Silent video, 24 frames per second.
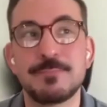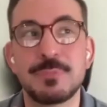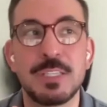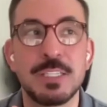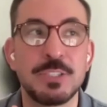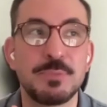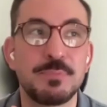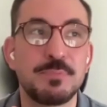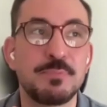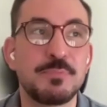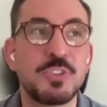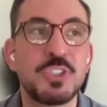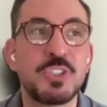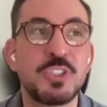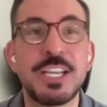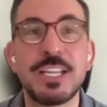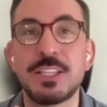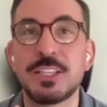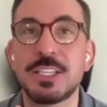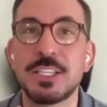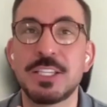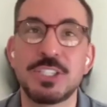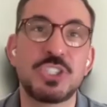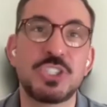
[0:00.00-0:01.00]
the
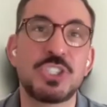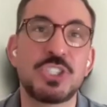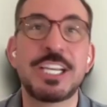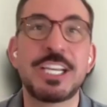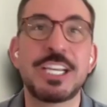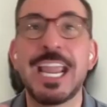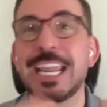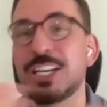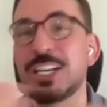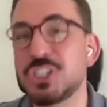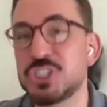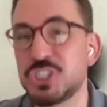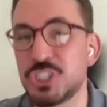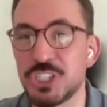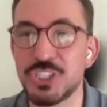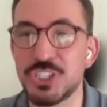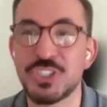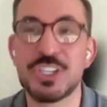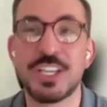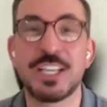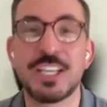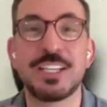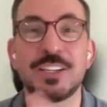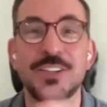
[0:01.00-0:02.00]

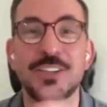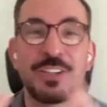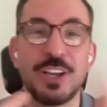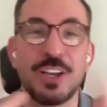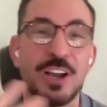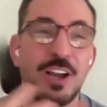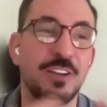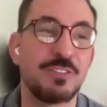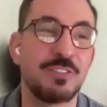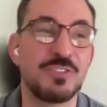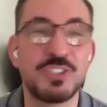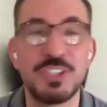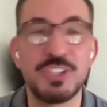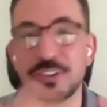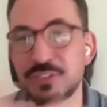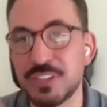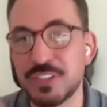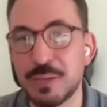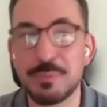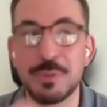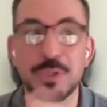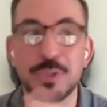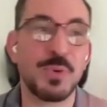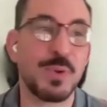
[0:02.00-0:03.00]
changes of
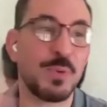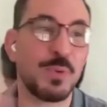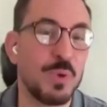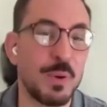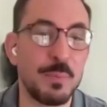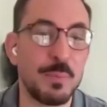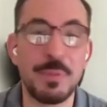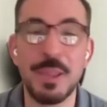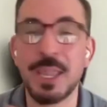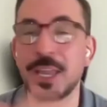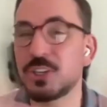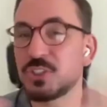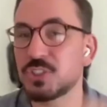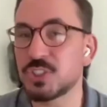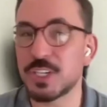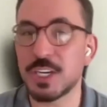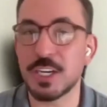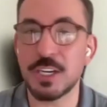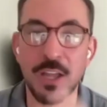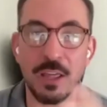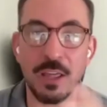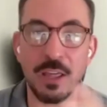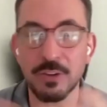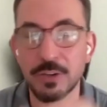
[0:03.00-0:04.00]
shifting between one page
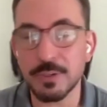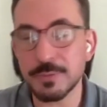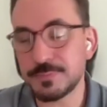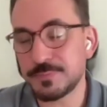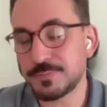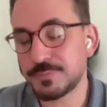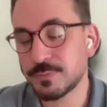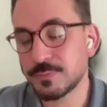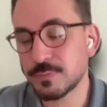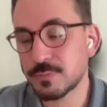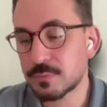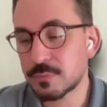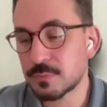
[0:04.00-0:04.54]
and another.